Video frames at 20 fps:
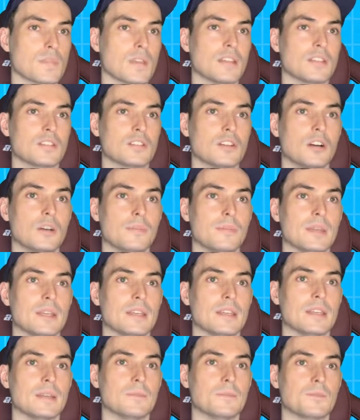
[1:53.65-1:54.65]
It's got to
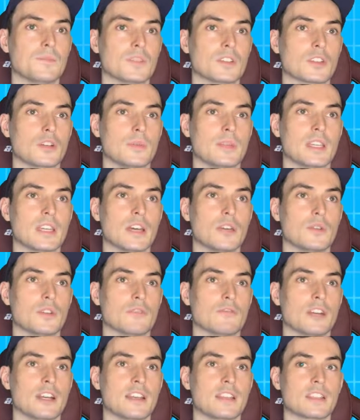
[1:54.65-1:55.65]
be it's got to be Kyogre,
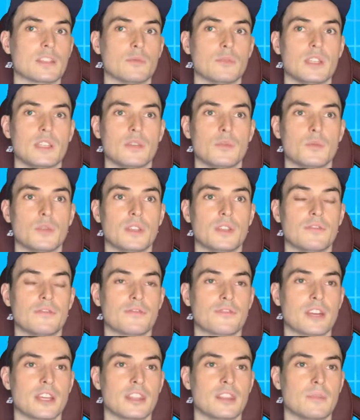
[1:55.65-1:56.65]
right? So we, we
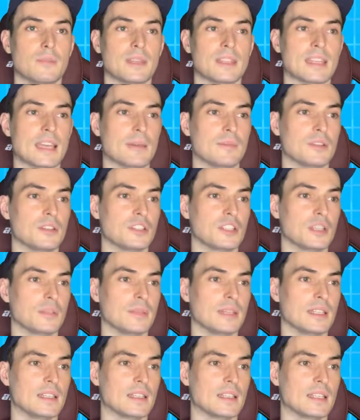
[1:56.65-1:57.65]
threaten the big damage
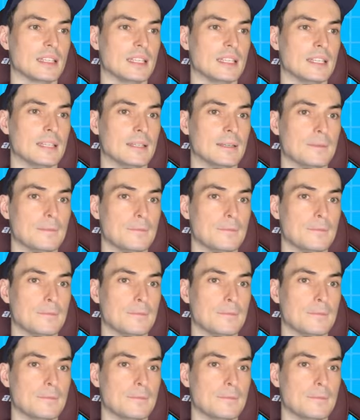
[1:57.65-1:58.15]
immediately.